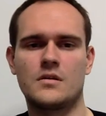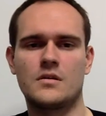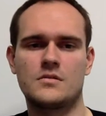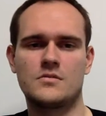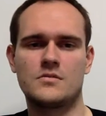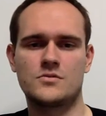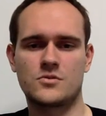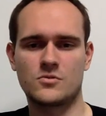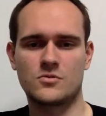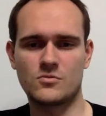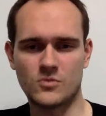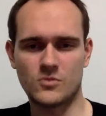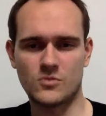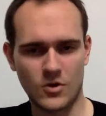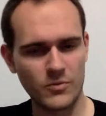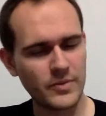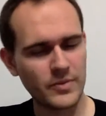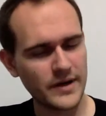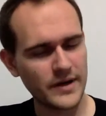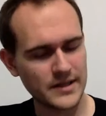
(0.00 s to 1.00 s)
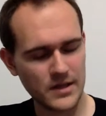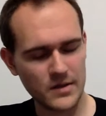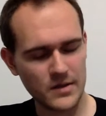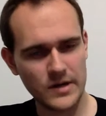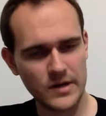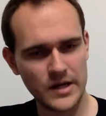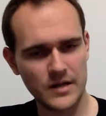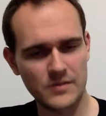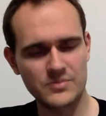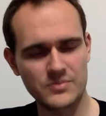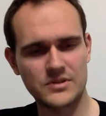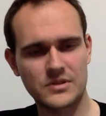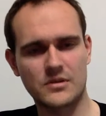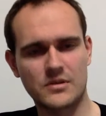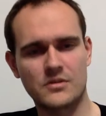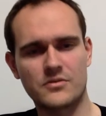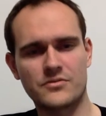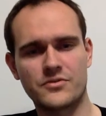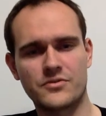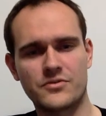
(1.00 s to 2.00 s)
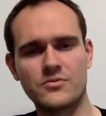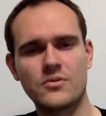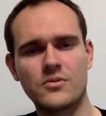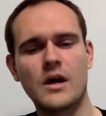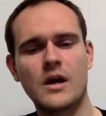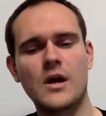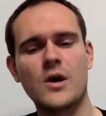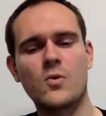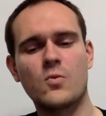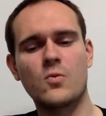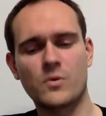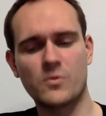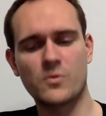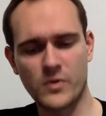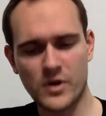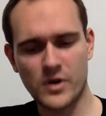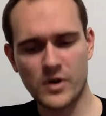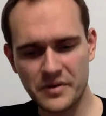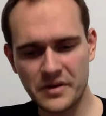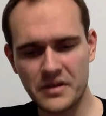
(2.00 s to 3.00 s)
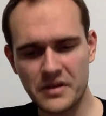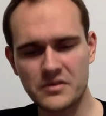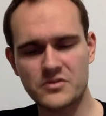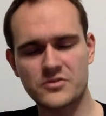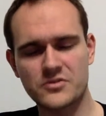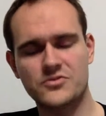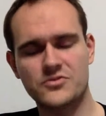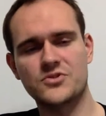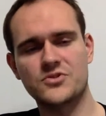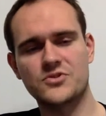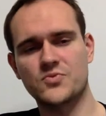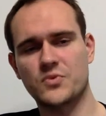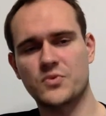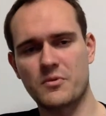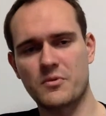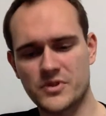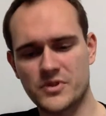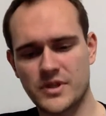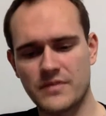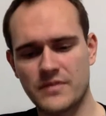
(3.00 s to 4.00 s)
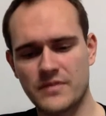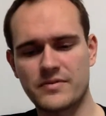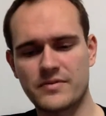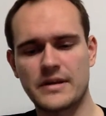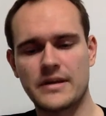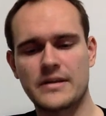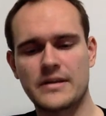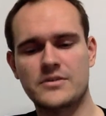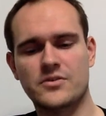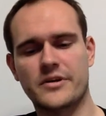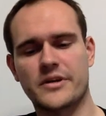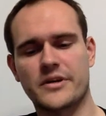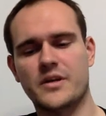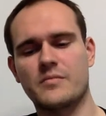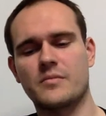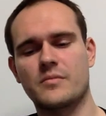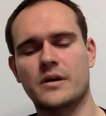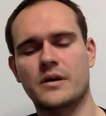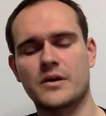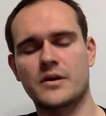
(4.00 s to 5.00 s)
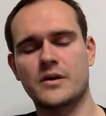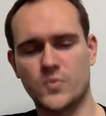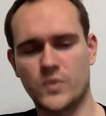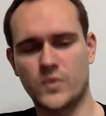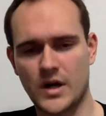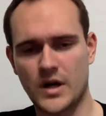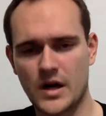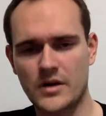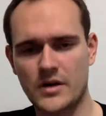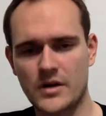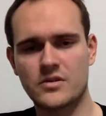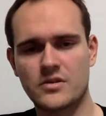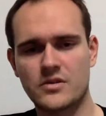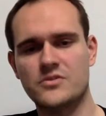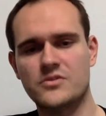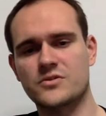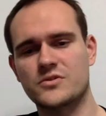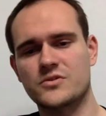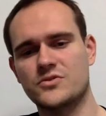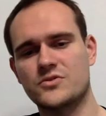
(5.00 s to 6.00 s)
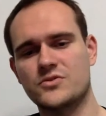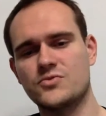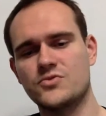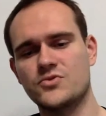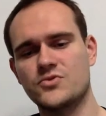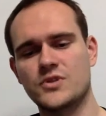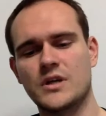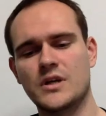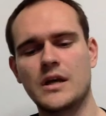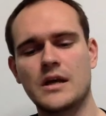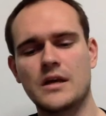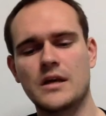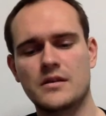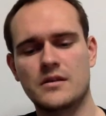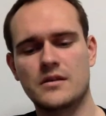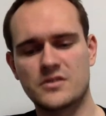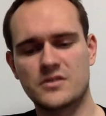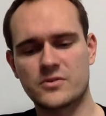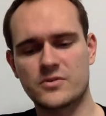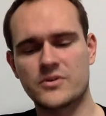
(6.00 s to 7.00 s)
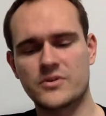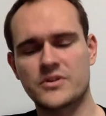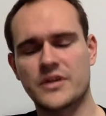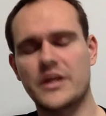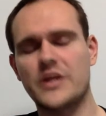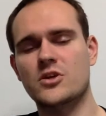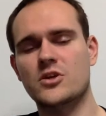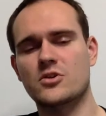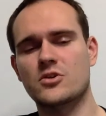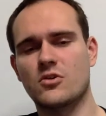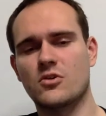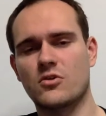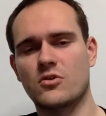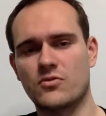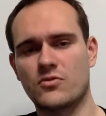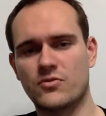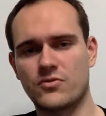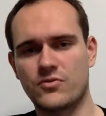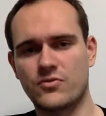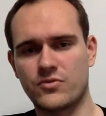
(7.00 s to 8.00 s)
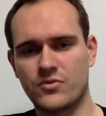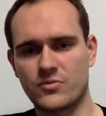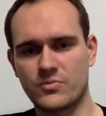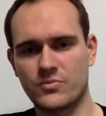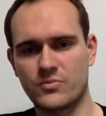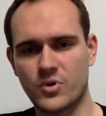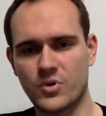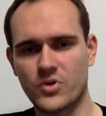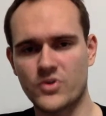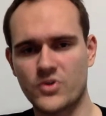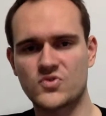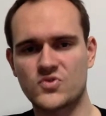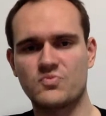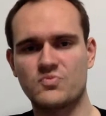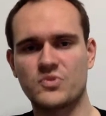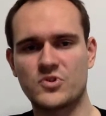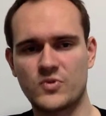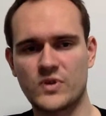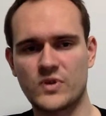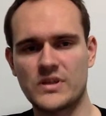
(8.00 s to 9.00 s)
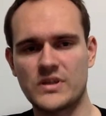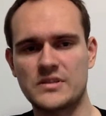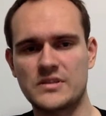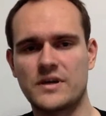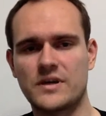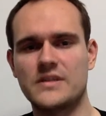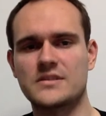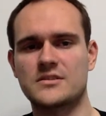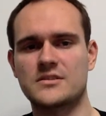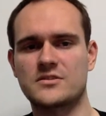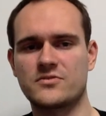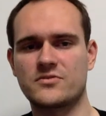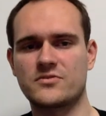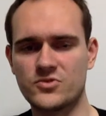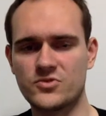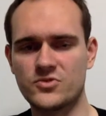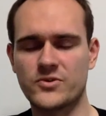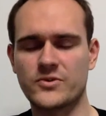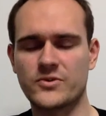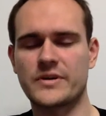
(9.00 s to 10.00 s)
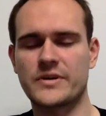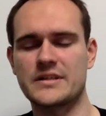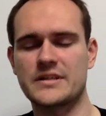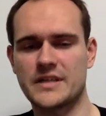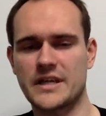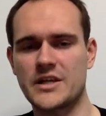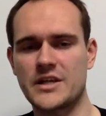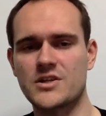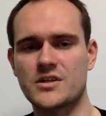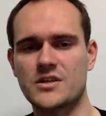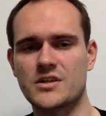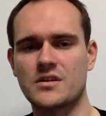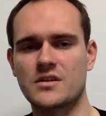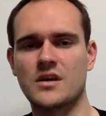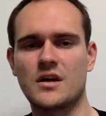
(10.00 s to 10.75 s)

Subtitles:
So hopefully that helps a lot of you. We will be introducing, we were definitely talking about it, we are going to introduce the synchronization of books between devices, full synchronization,